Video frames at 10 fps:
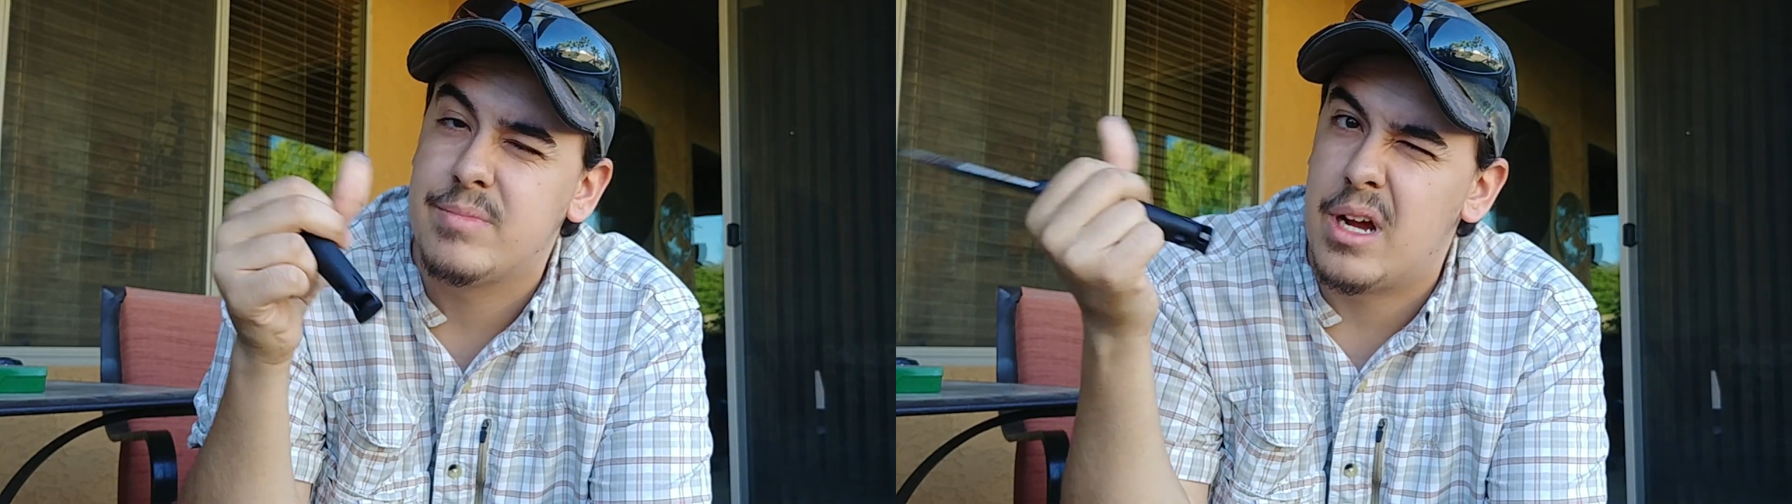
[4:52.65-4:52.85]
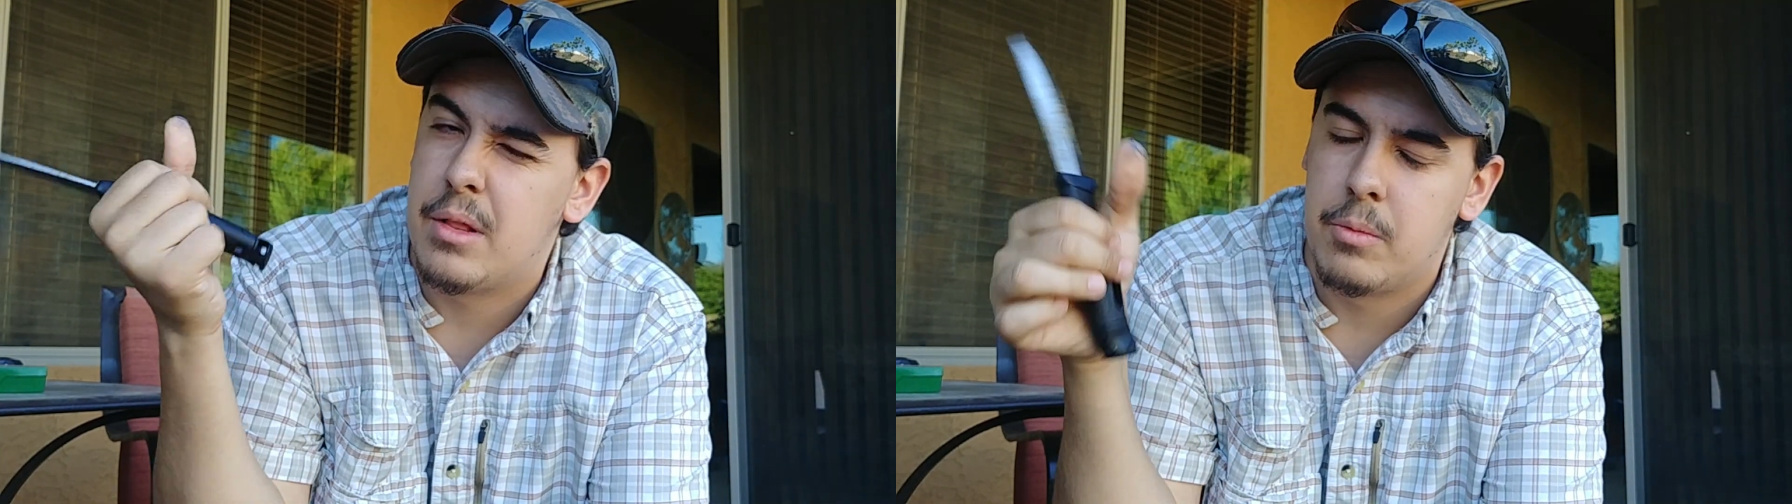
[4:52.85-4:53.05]

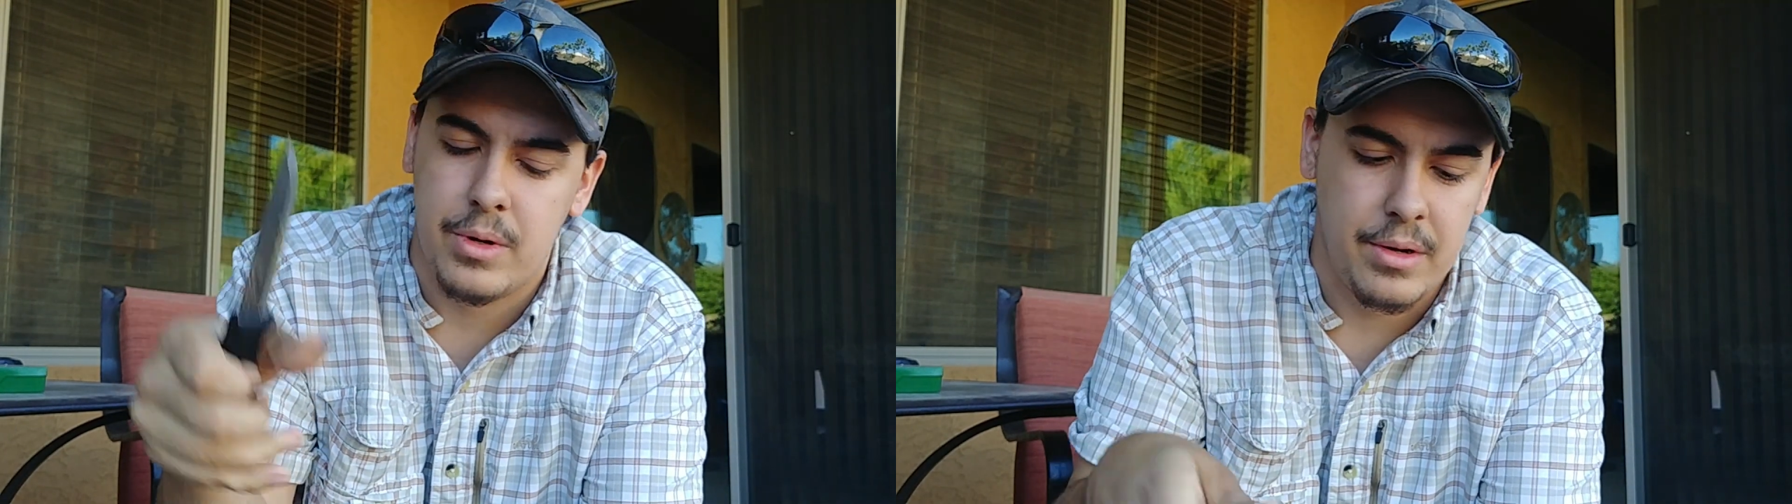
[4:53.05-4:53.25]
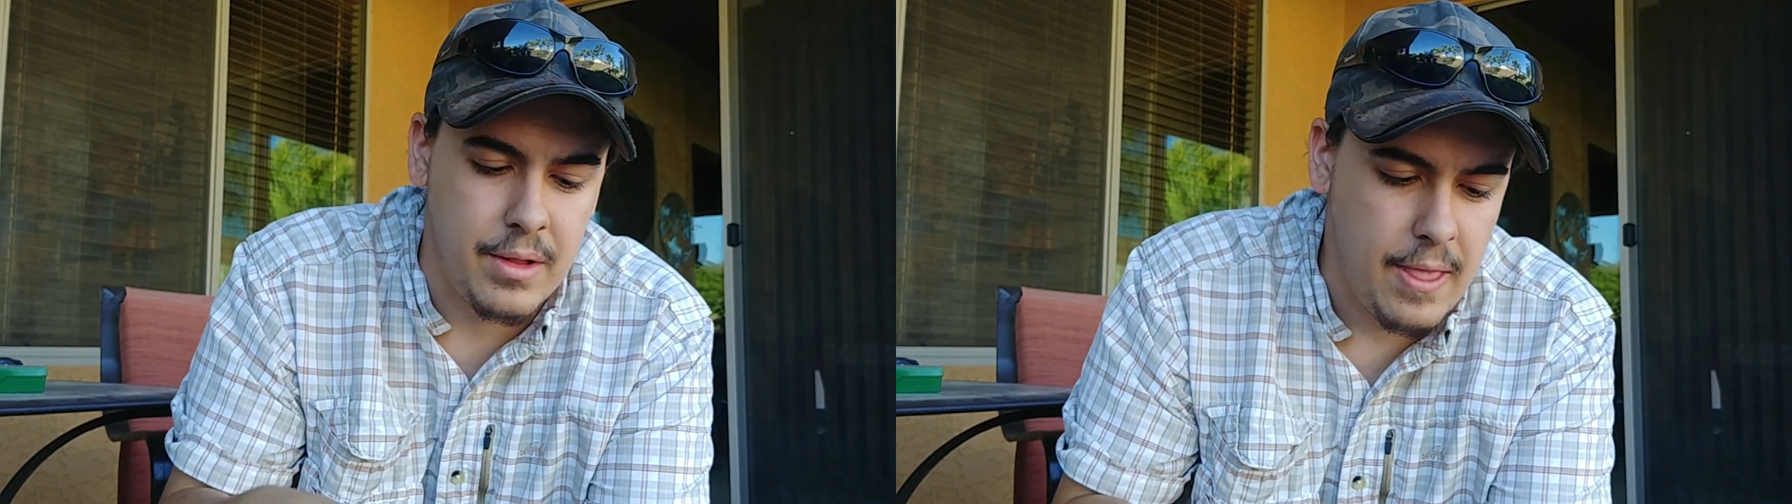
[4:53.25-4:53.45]
either
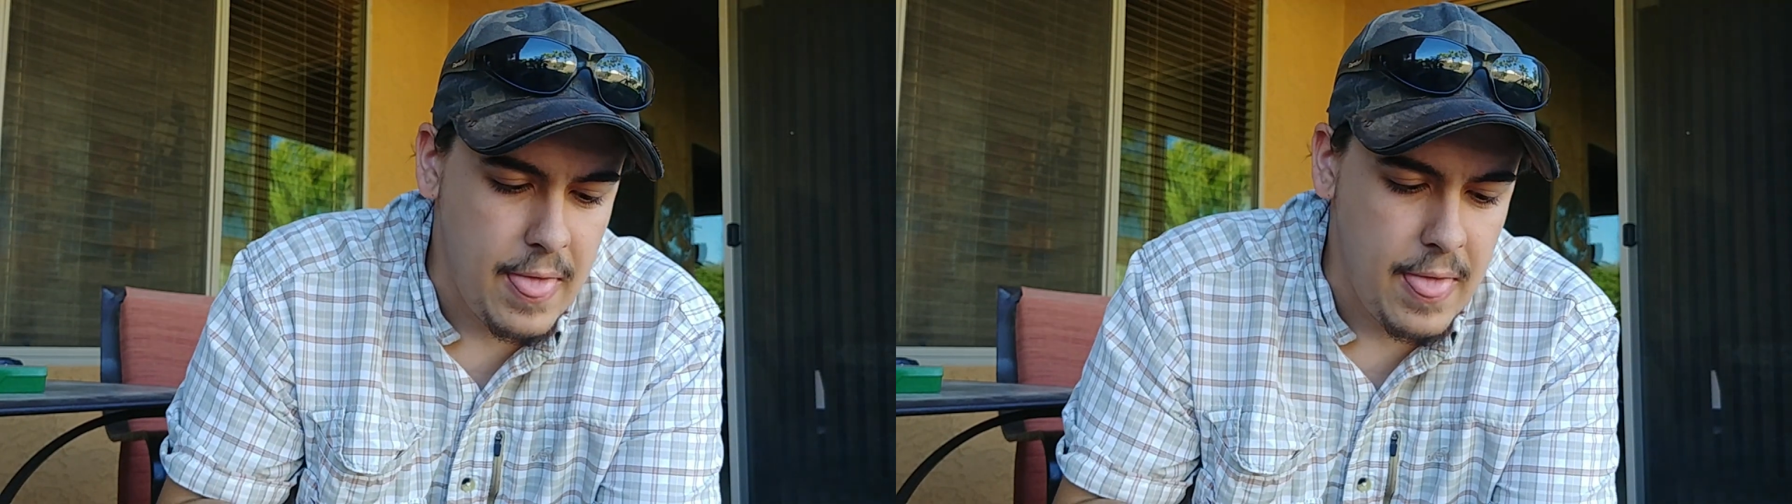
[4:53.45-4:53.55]
one.